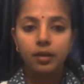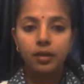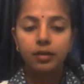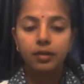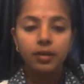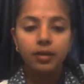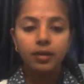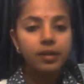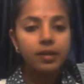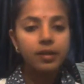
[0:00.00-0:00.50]

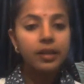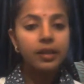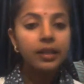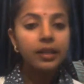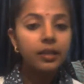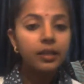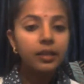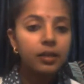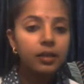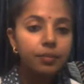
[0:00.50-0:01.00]
Just see
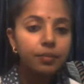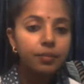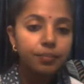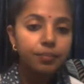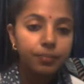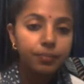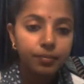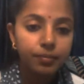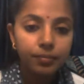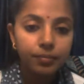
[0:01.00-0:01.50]
the
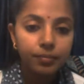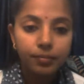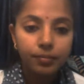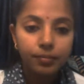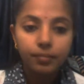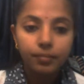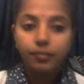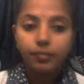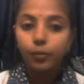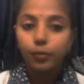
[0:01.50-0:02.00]

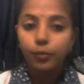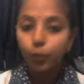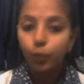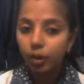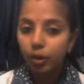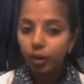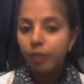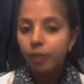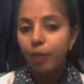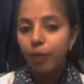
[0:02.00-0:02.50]

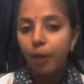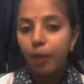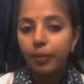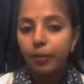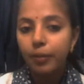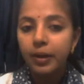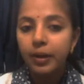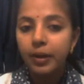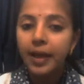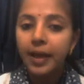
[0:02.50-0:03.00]
rules
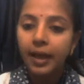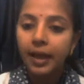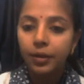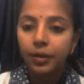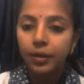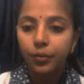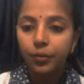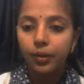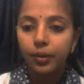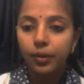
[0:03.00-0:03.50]
properly
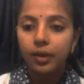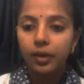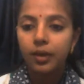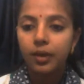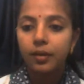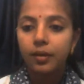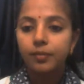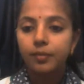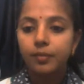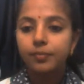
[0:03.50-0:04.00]
and do it.
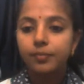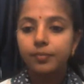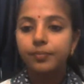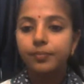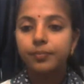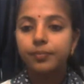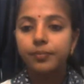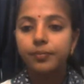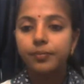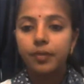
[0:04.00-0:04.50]

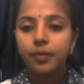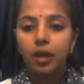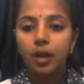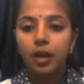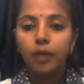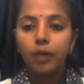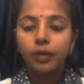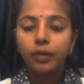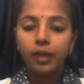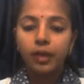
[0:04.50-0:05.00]

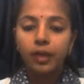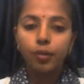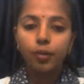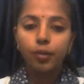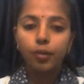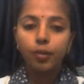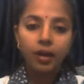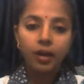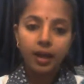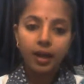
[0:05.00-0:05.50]
Okay,
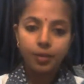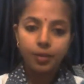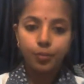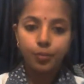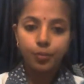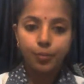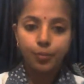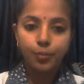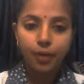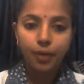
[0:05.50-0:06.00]
Sonal has
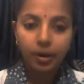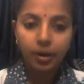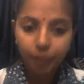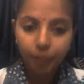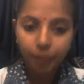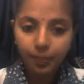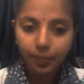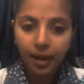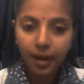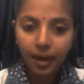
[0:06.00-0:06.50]

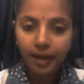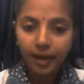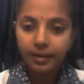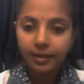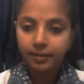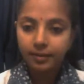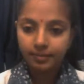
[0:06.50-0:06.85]
replied.